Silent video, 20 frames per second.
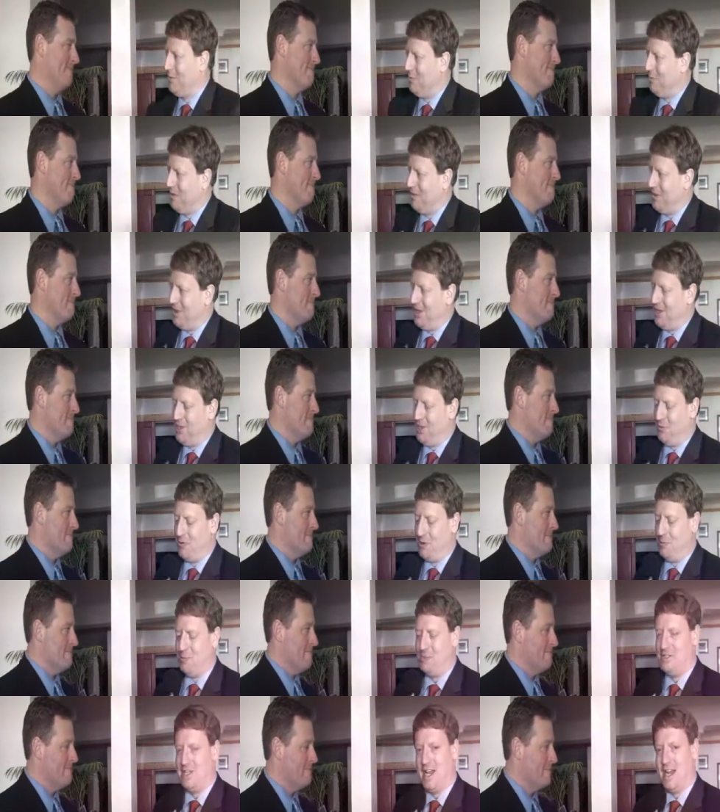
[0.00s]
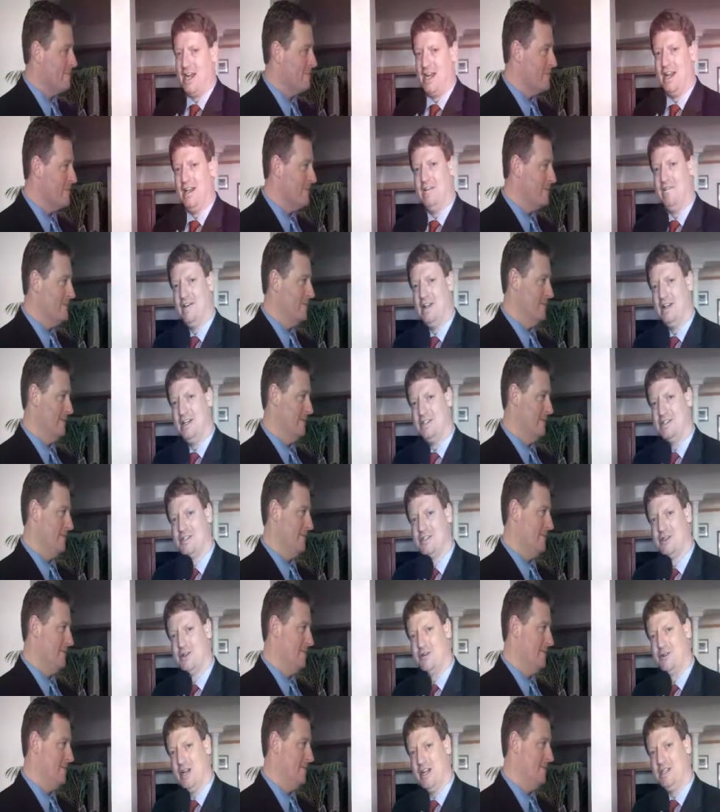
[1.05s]
Speaker 1: Well, thank you, Representative, and it's
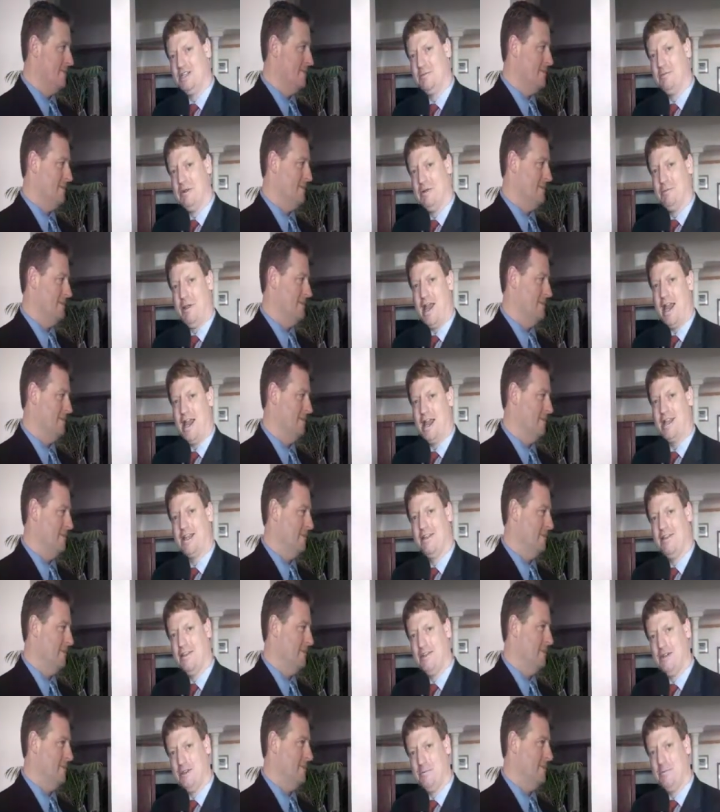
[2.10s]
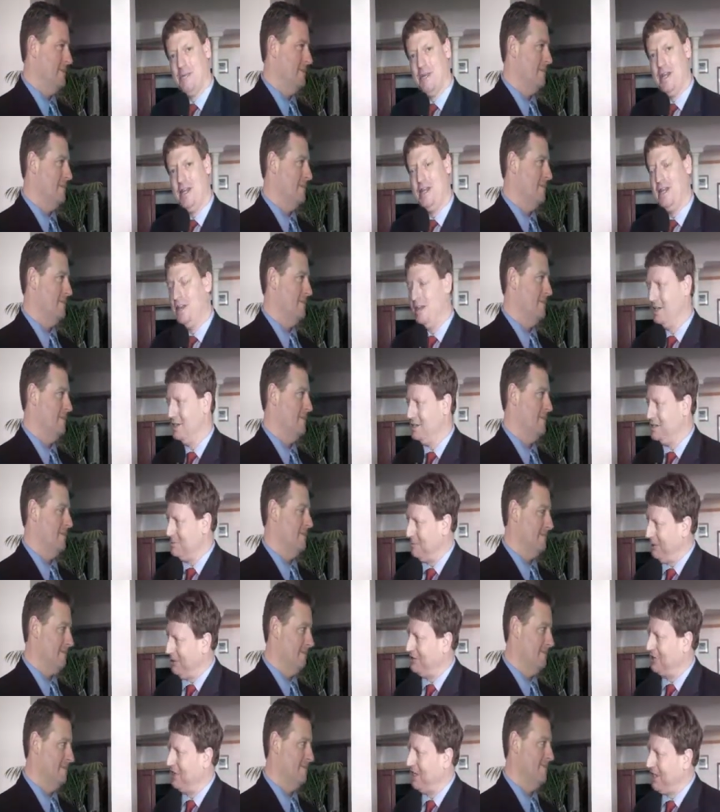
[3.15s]
great to be back in the UP,
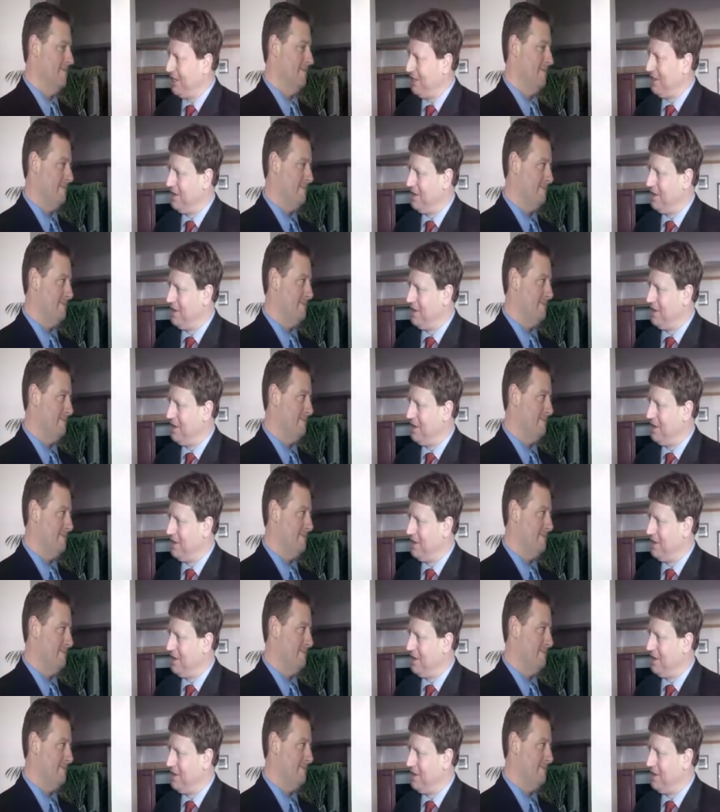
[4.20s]
especially in the